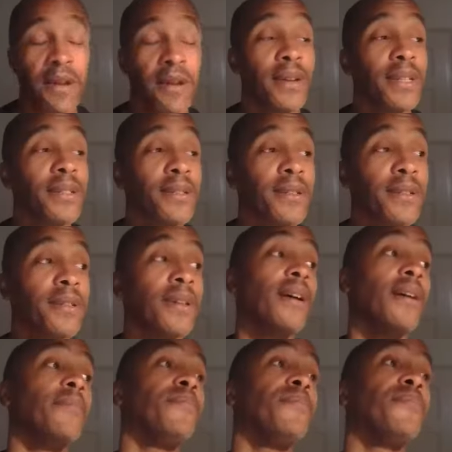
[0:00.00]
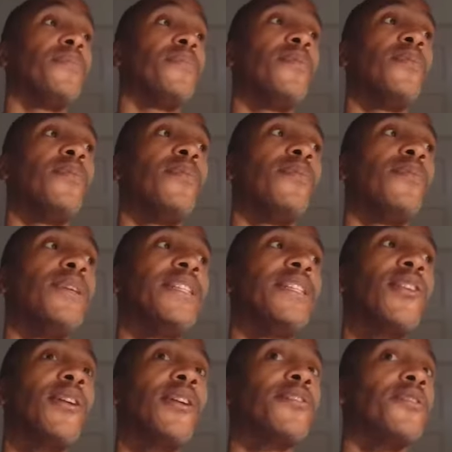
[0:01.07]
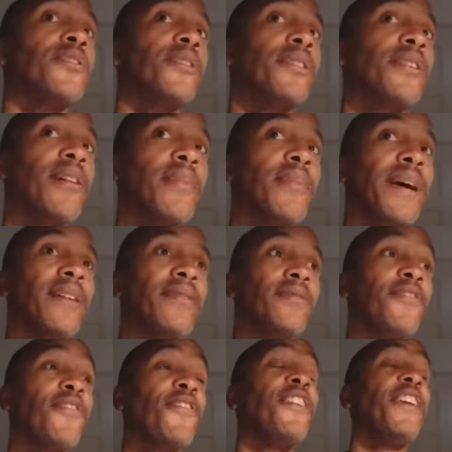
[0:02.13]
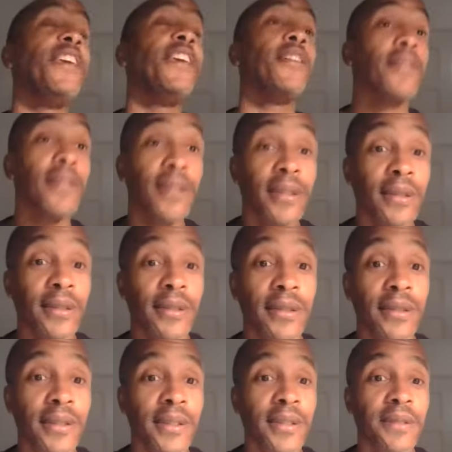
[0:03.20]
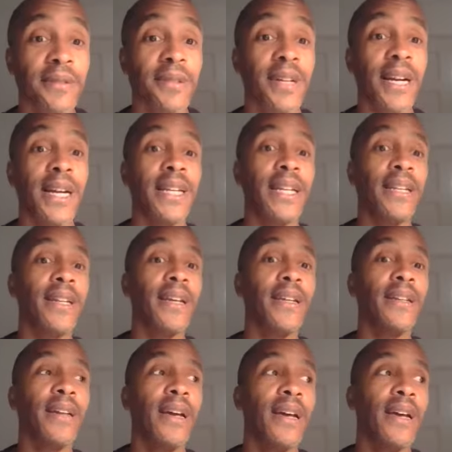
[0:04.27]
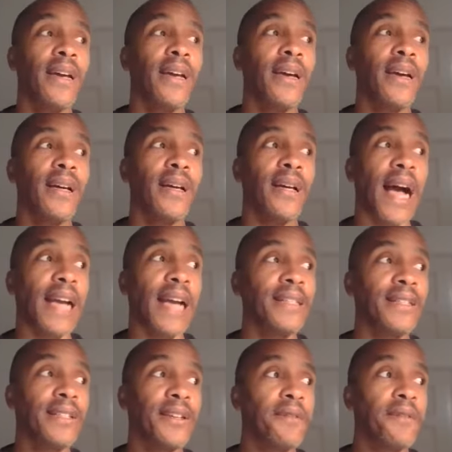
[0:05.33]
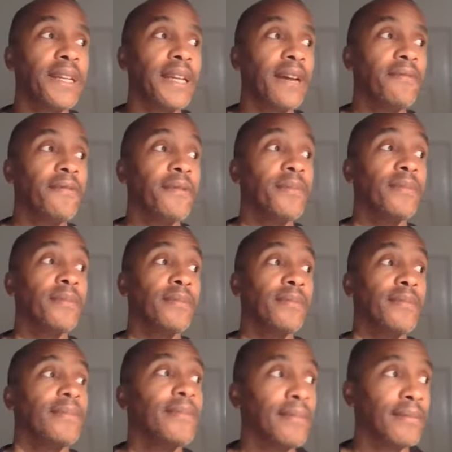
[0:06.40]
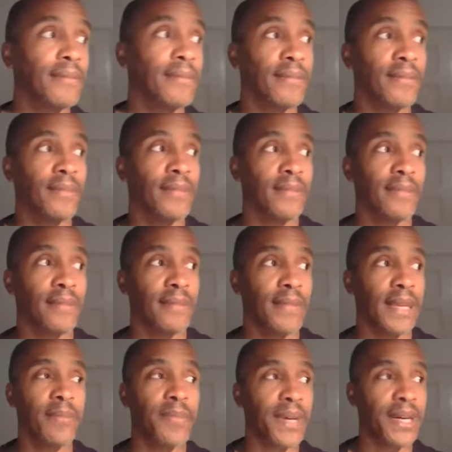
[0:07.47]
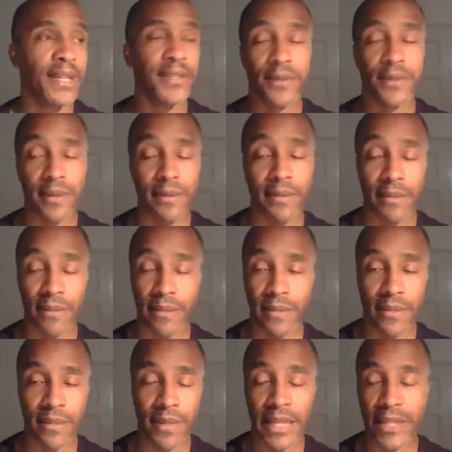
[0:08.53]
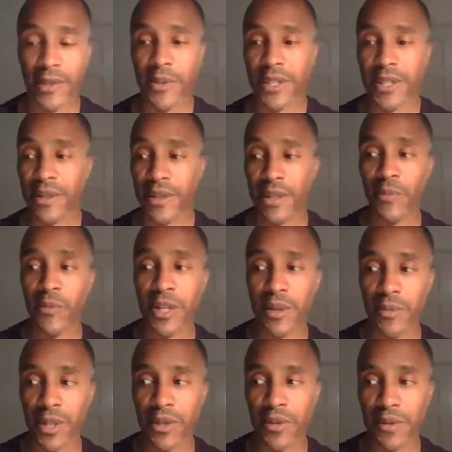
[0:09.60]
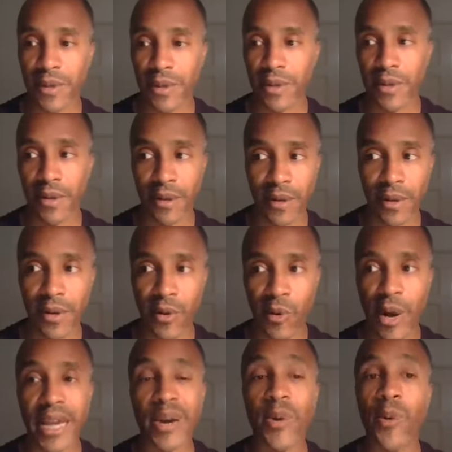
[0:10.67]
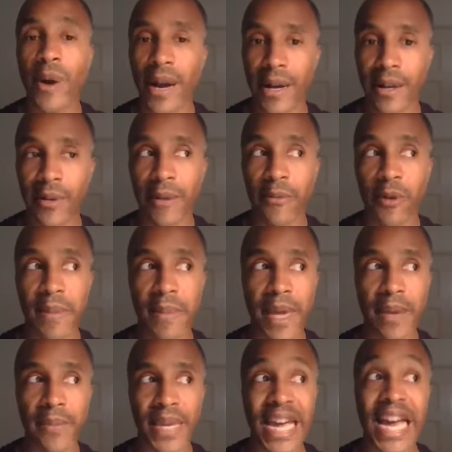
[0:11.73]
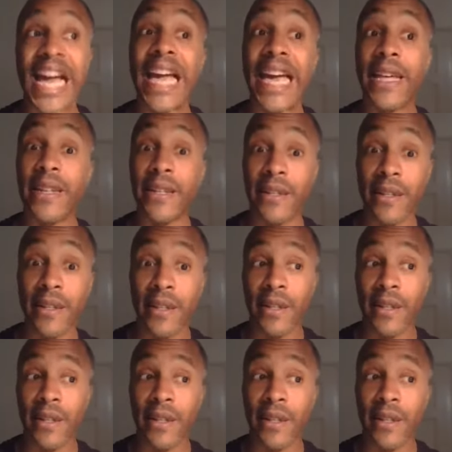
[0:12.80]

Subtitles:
That's good. We talked earlier about fear, right? And I can tell you right now, from in Basel, in Switzerland, we're doing quite well, and we may be ahead